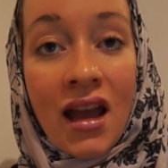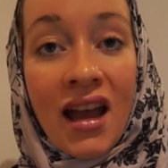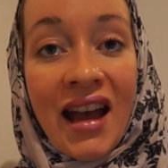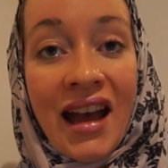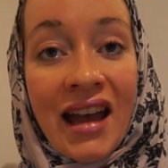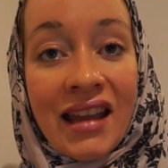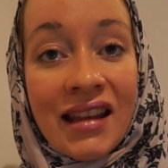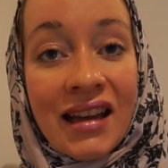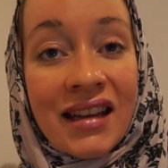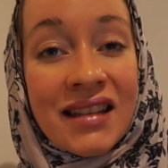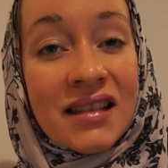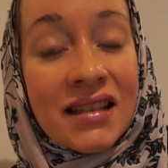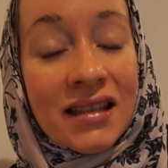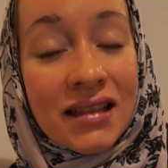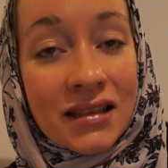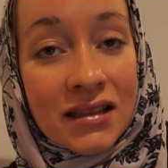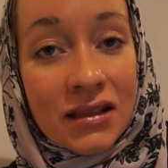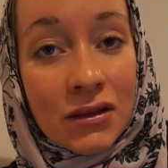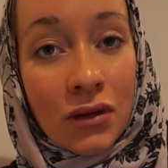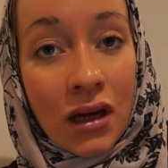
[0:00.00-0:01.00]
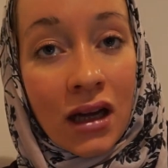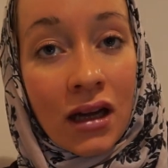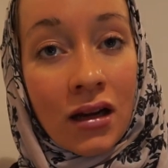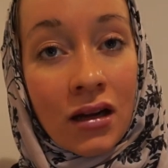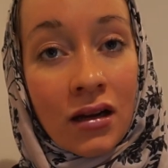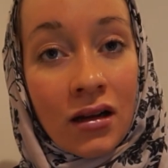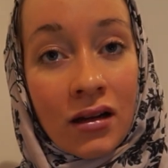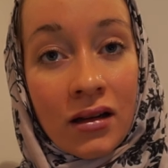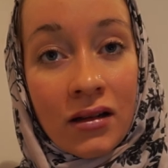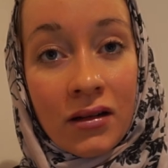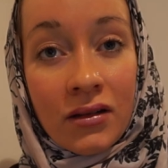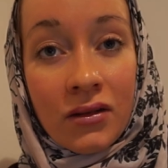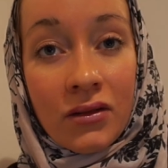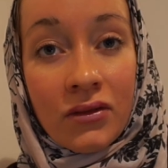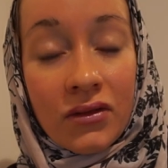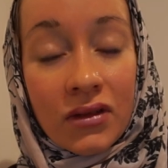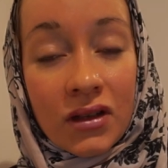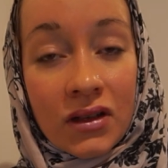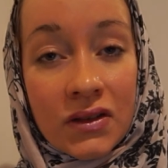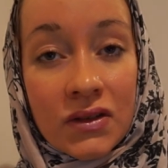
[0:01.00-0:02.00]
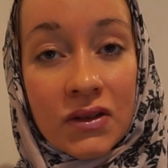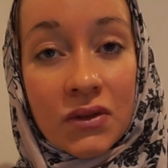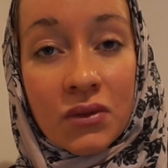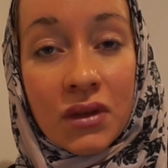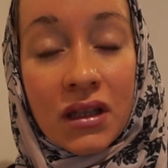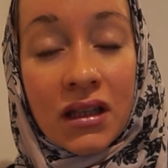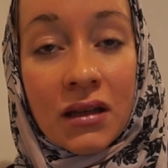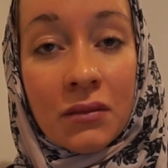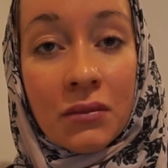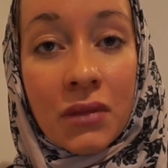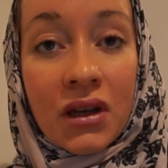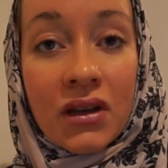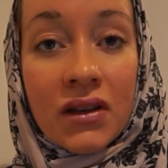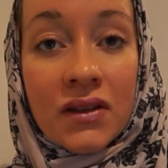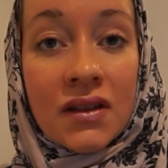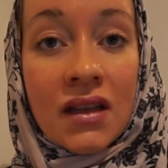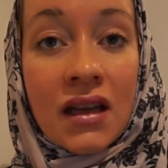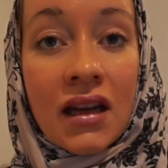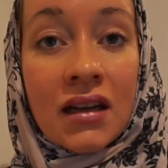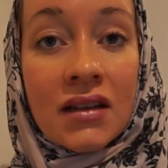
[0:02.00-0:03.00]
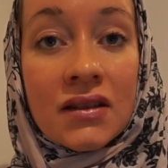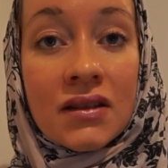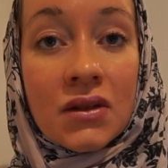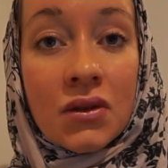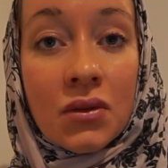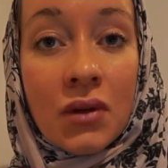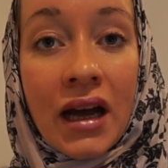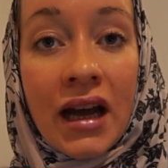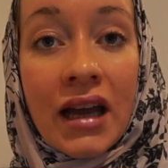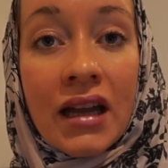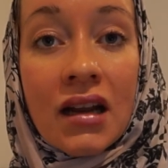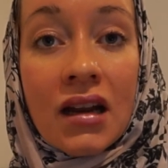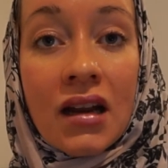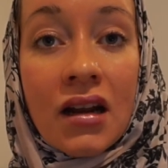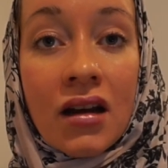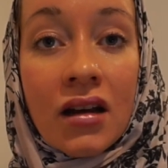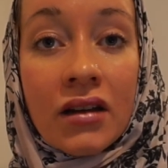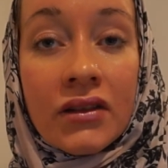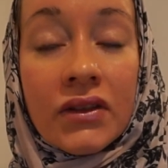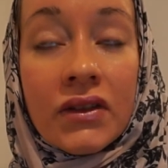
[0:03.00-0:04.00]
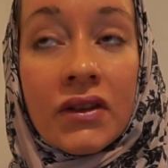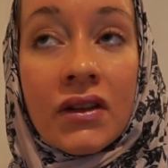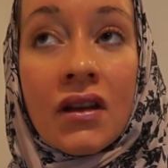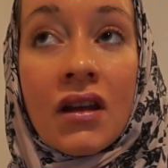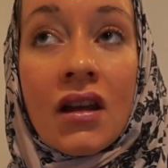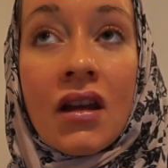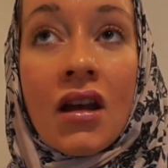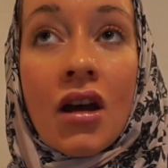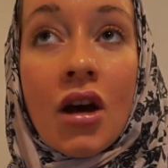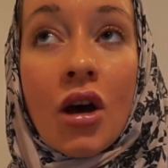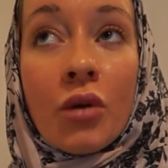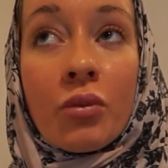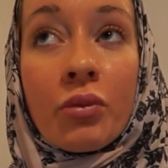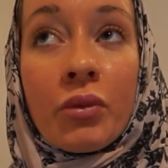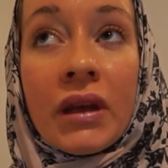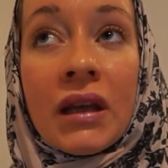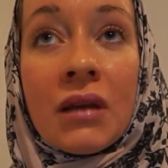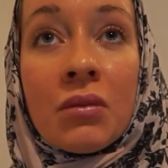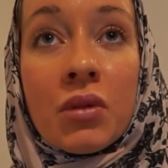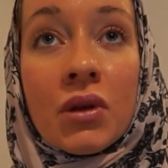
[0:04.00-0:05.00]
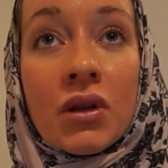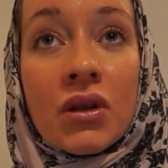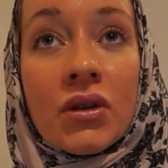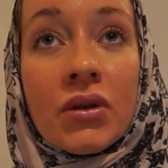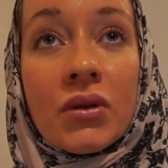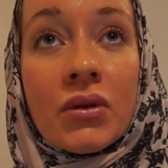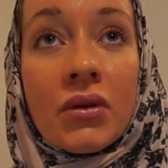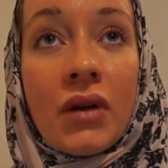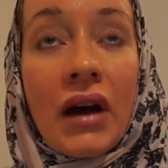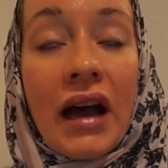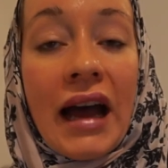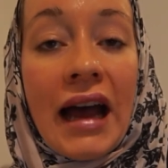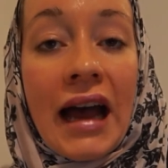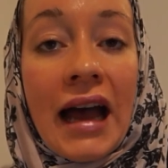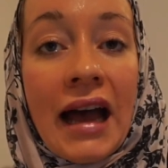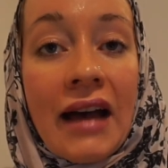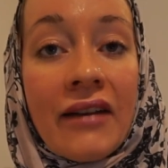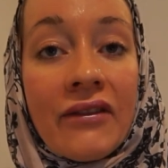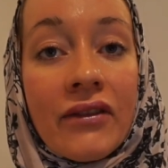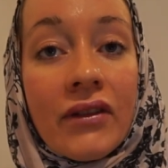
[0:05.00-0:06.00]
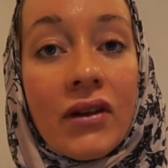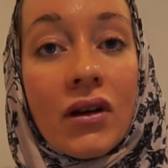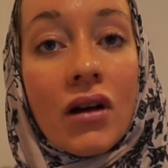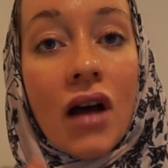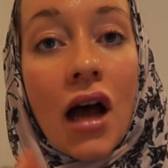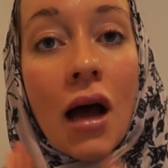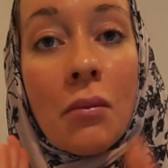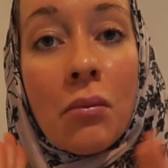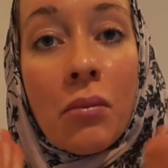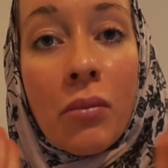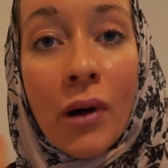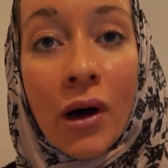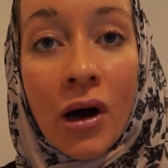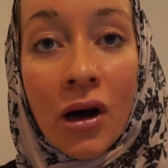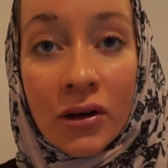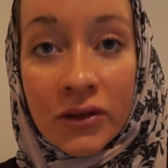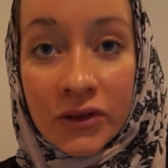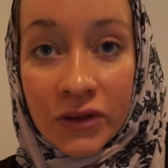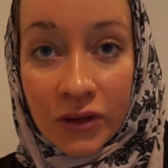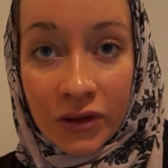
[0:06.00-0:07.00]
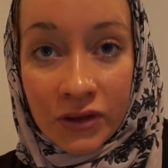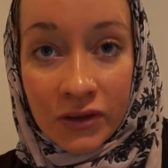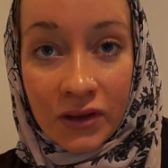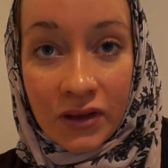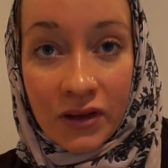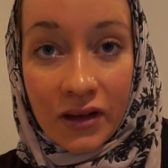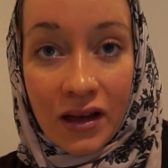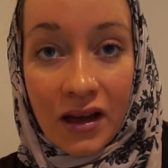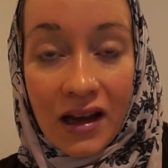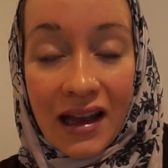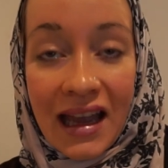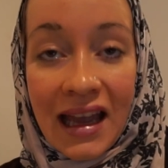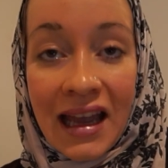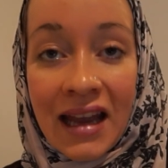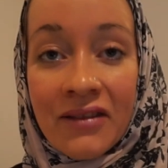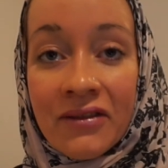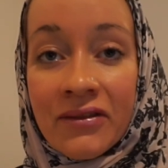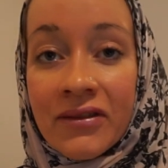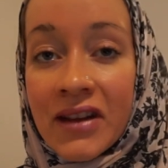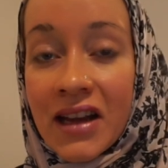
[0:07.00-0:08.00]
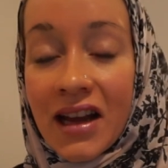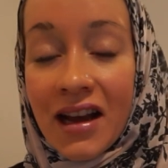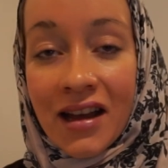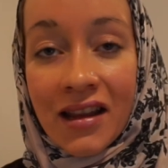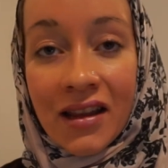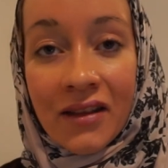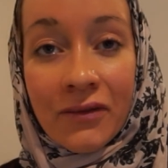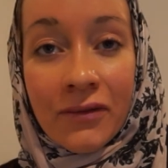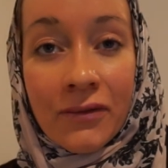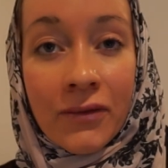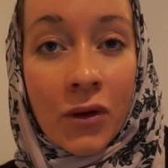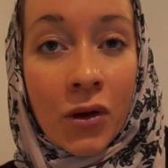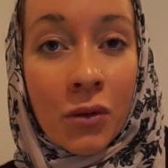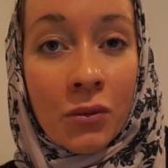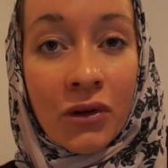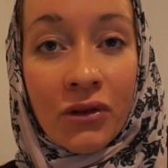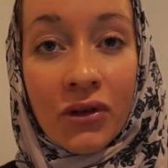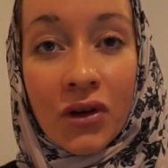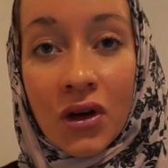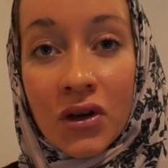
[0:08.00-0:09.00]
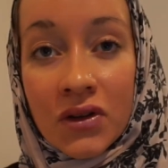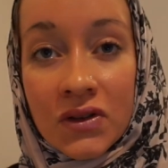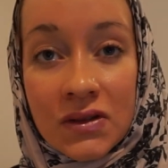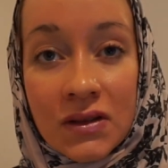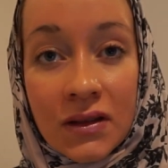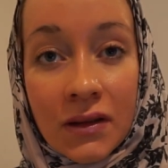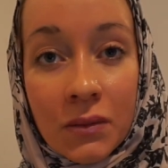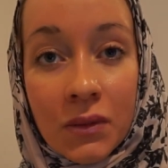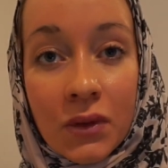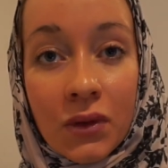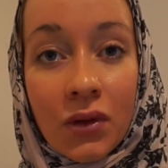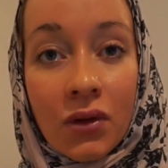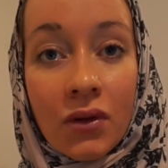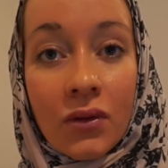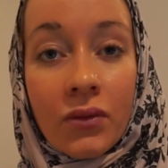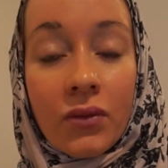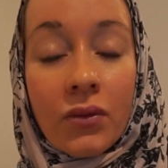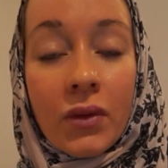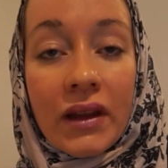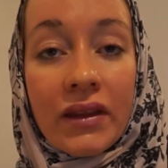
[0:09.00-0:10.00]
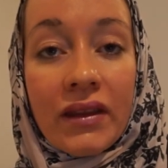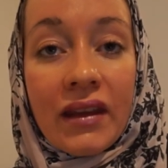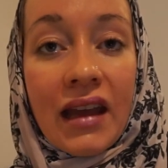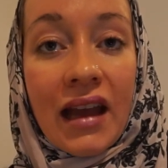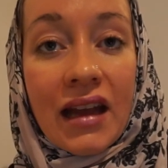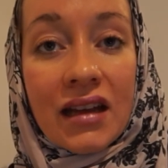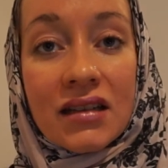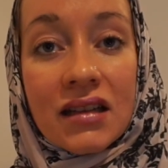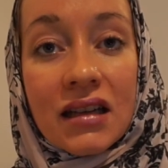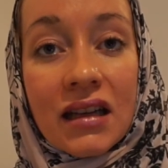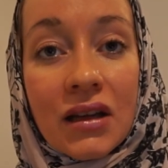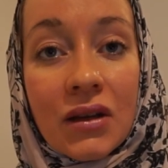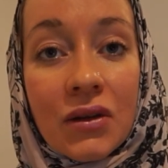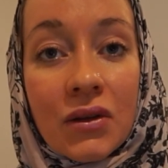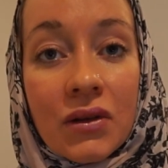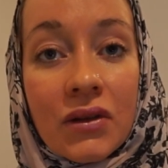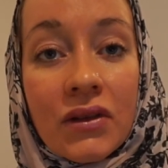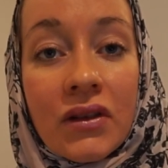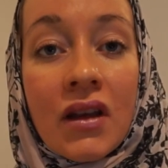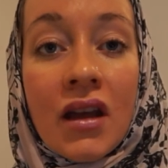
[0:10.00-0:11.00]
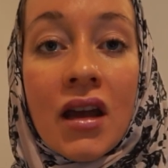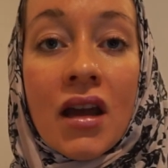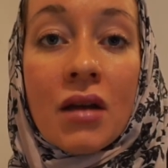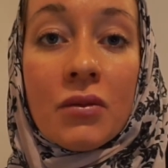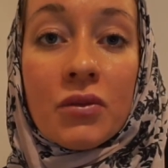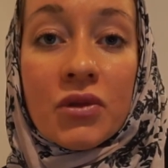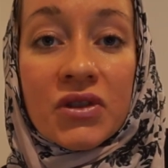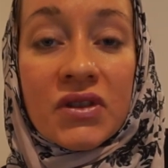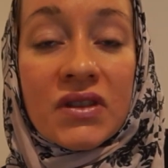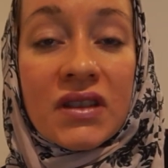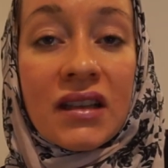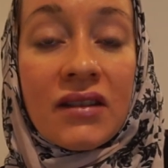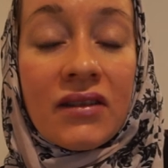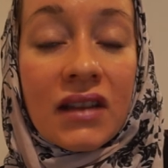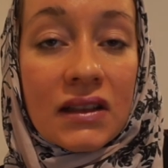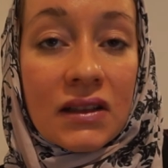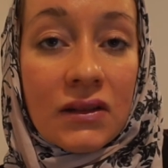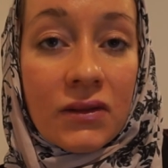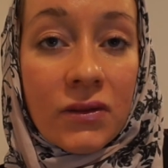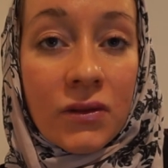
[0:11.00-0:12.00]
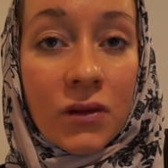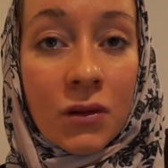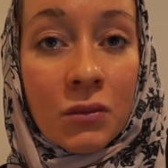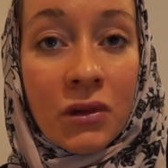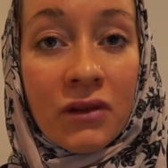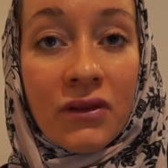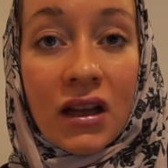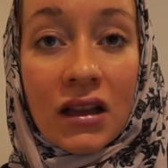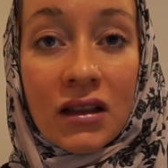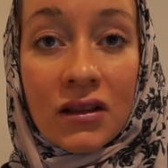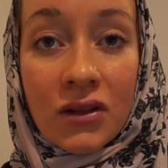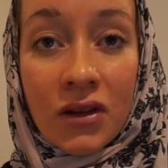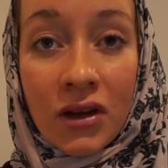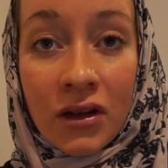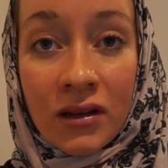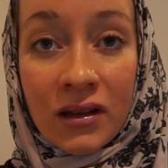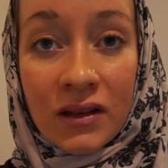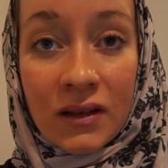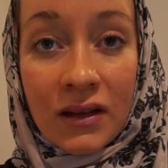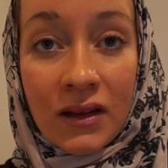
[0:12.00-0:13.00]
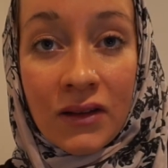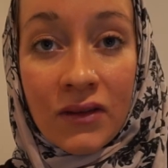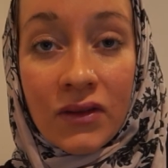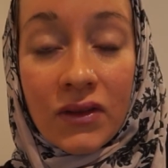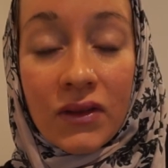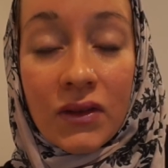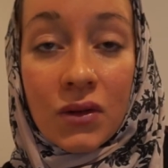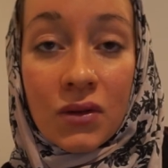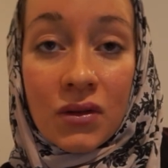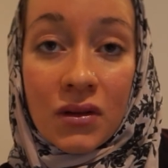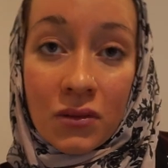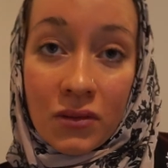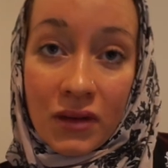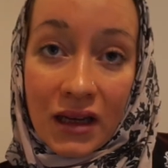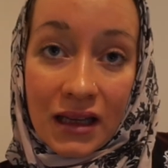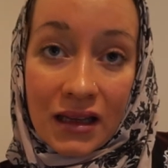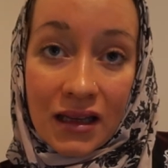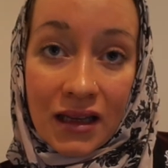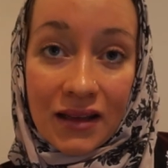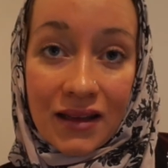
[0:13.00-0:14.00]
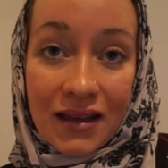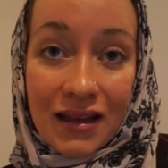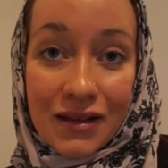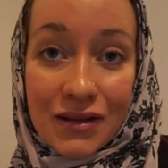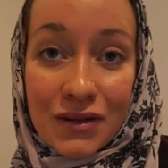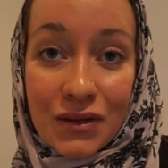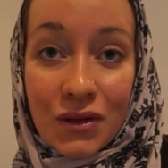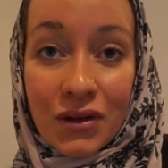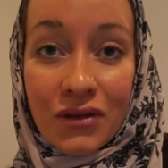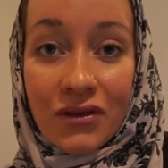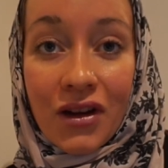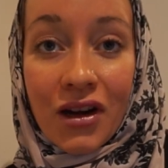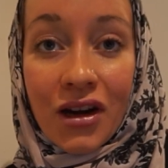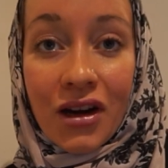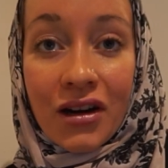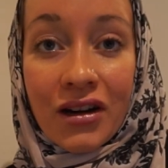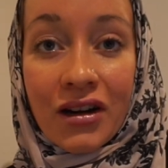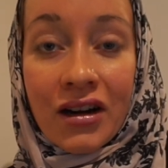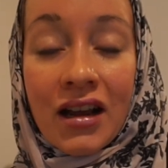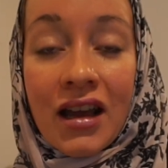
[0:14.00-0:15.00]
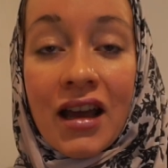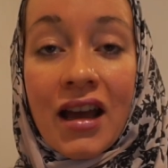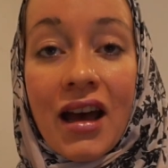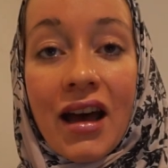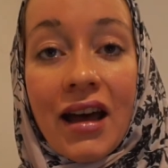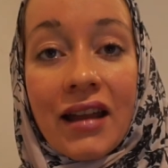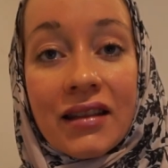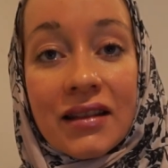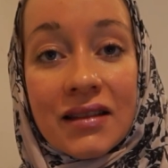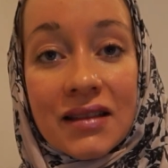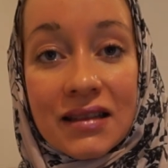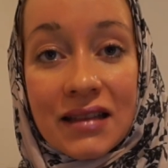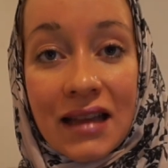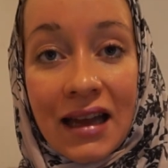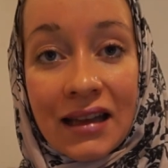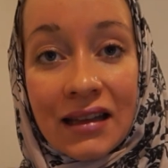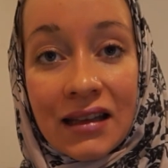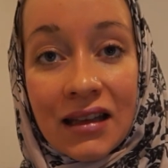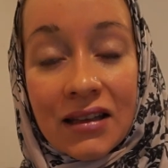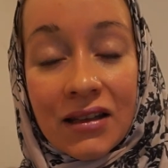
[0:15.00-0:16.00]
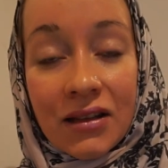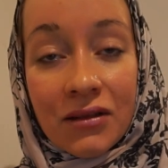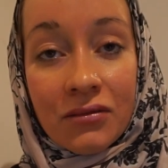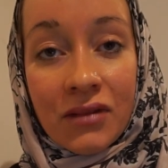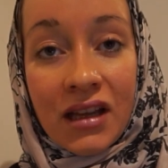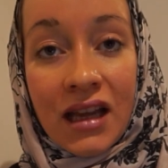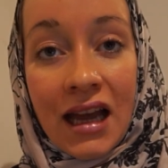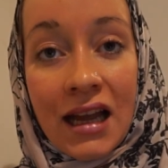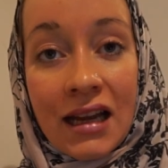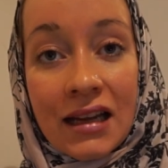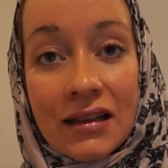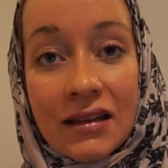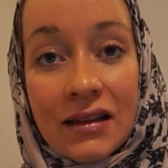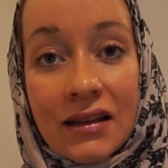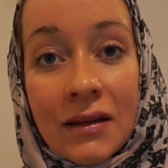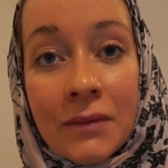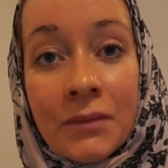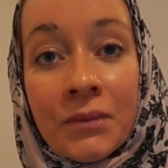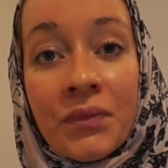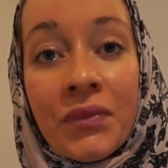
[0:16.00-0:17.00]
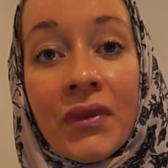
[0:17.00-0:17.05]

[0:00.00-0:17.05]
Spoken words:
And I see this quite a lot over in Sweden, because there is quite a lot of people who have abandoned every other form of concept of what they actually could perceive as a form of alternative to the way that they sort of are understanding their reality.